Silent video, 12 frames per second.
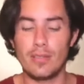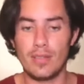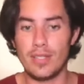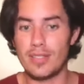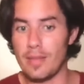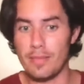
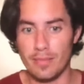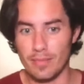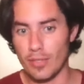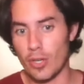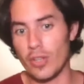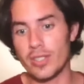the
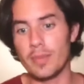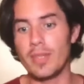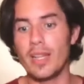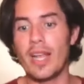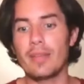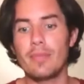same
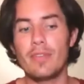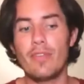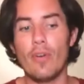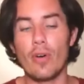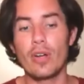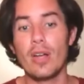concept like
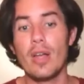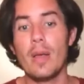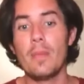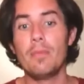before,